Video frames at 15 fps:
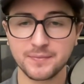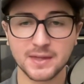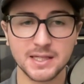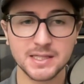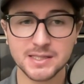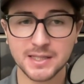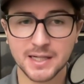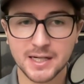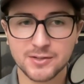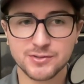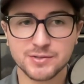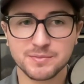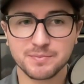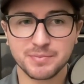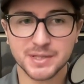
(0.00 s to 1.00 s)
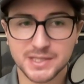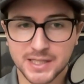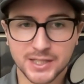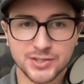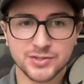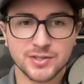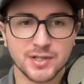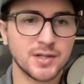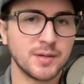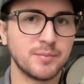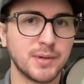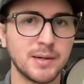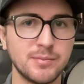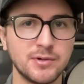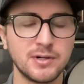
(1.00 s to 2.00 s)
He's a guy who's potentially on the
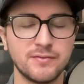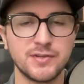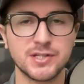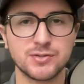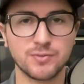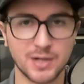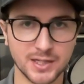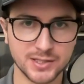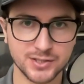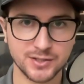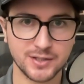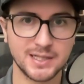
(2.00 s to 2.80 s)
bubble of this roster.